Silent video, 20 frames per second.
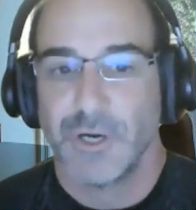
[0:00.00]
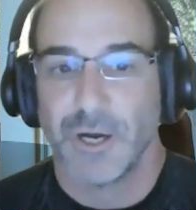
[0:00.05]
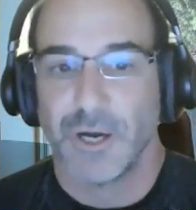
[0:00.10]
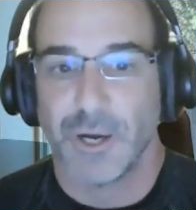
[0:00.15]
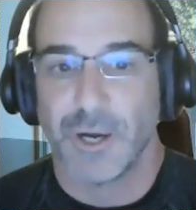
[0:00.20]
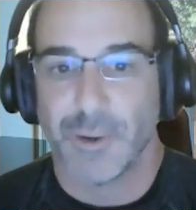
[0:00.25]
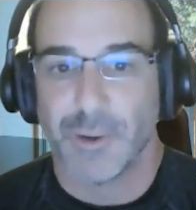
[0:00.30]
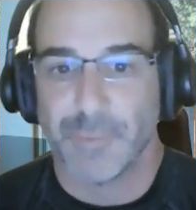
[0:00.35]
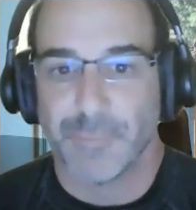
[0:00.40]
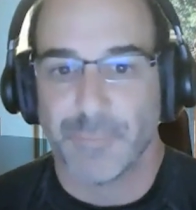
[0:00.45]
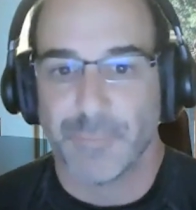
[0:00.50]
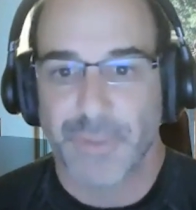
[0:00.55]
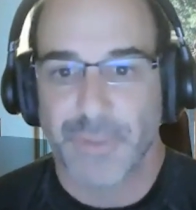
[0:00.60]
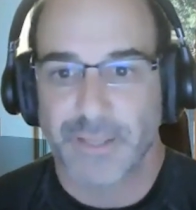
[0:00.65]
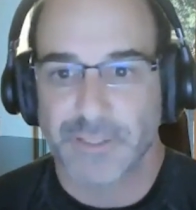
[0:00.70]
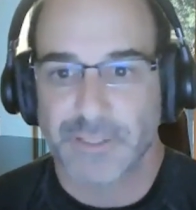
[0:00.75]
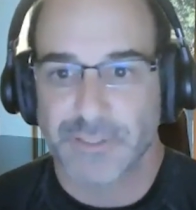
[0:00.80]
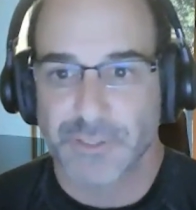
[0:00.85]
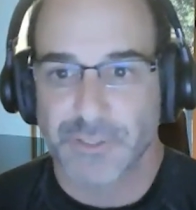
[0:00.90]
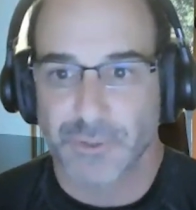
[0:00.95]

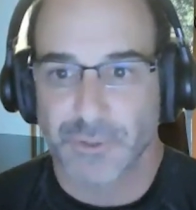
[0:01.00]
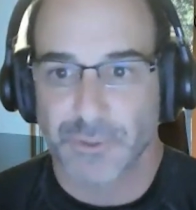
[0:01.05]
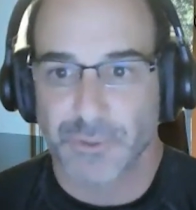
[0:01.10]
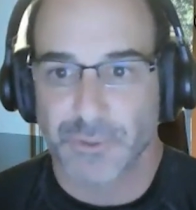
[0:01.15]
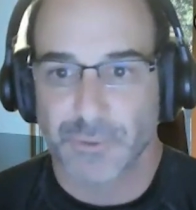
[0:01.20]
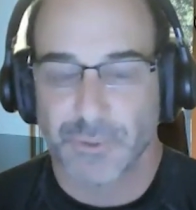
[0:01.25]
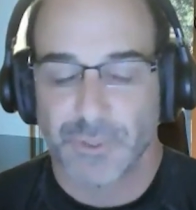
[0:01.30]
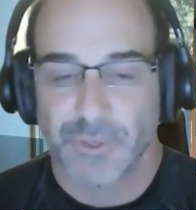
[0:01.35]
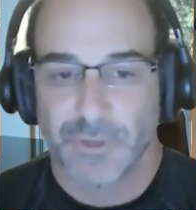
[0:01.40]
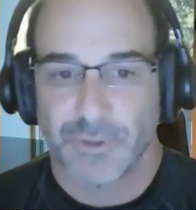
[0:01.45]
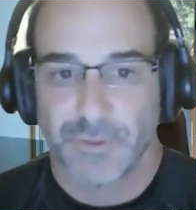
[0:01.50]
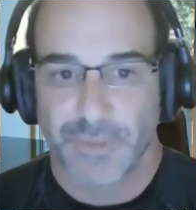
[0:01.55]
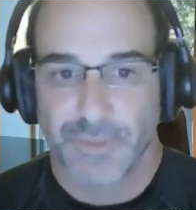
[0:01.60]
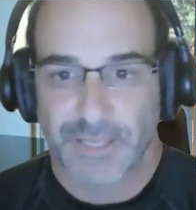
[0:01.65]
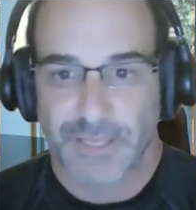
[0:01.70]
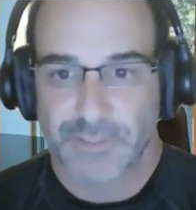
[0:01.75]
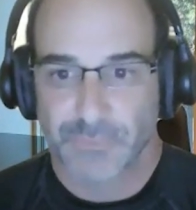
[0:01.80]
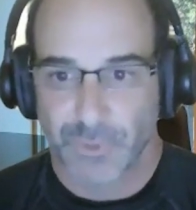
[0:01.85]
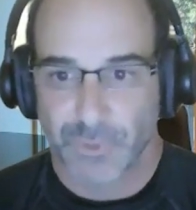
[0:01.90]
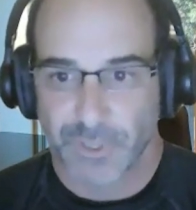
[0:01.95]
And so
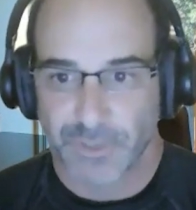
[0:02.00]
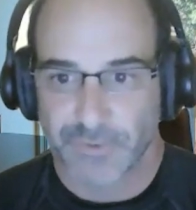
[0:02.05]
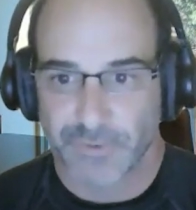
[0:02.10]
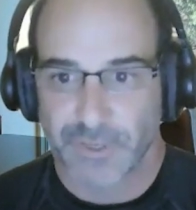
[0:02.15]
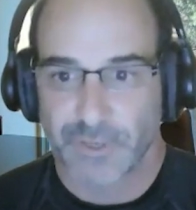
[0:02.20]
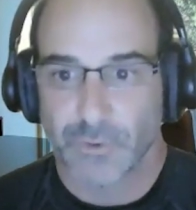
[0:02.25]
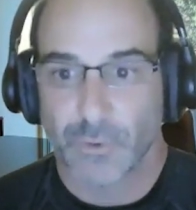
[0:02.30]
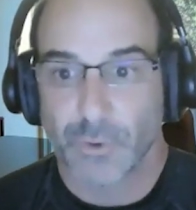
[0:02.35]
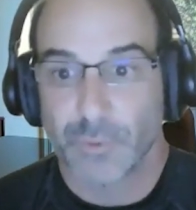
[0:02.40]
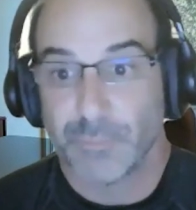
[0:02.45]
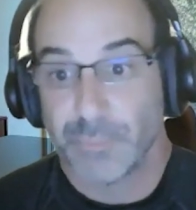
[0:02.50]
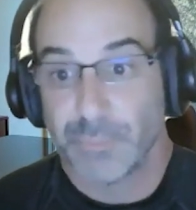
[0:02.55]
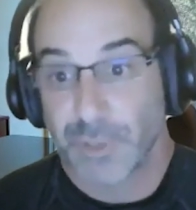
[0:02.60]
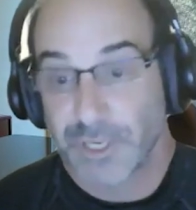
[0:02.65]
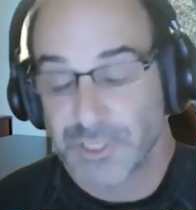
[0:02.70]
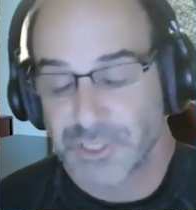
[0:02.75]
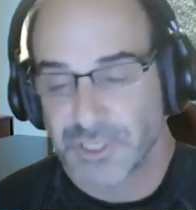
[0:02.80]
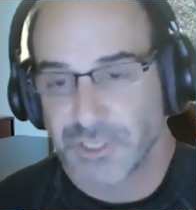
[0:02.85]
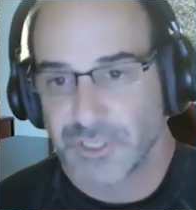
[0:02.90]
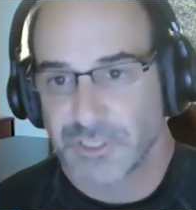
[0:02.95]
that's one of it, or
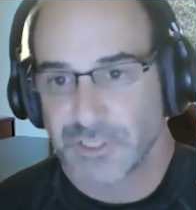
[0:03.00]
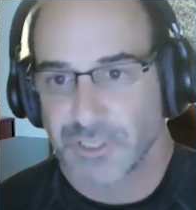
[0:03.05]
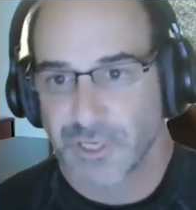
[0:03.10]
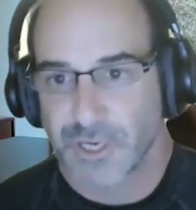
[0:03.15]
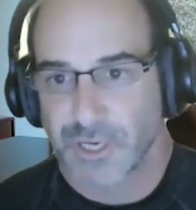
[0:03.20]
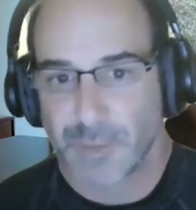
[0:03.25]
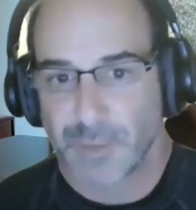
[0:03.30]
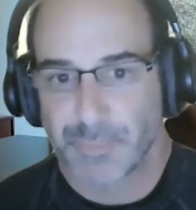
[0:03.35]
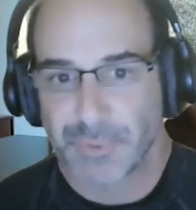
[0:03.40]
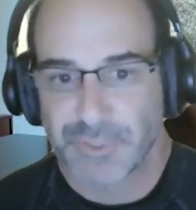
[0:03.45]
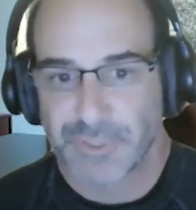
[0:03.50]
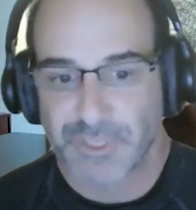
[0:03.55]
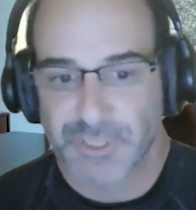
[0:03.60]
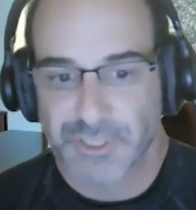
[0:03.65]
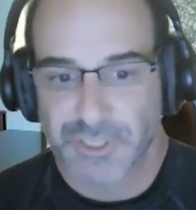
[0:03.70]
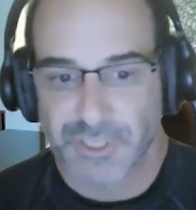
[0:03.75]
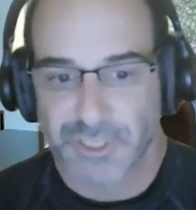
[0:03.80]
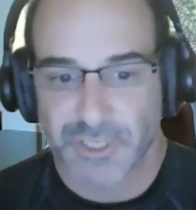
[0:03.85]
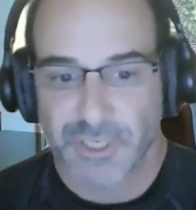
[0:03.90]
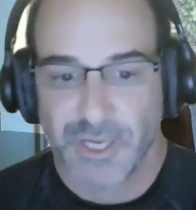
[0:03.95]
budget is our
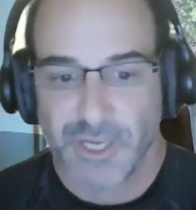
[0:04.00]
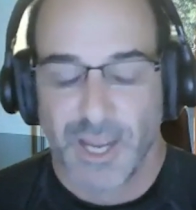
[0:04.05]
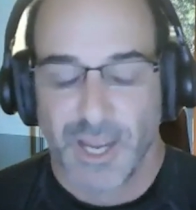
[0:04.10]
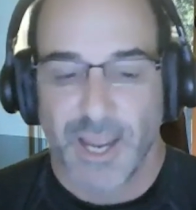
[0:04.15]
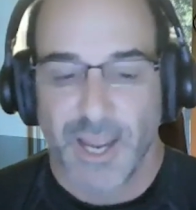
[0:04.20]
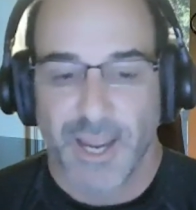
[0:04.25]
competition.